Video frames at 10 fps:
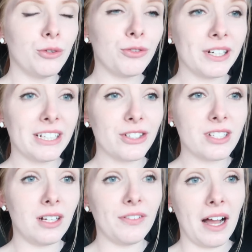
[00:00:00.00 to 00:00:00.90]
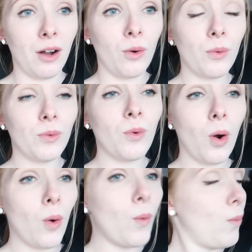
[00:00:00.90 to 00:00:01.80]
You freaked yourself out
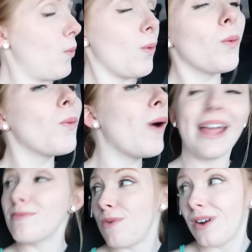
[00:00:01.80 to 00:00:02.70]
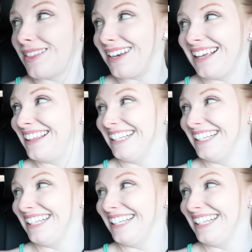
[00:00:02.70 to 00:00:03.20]
way more than I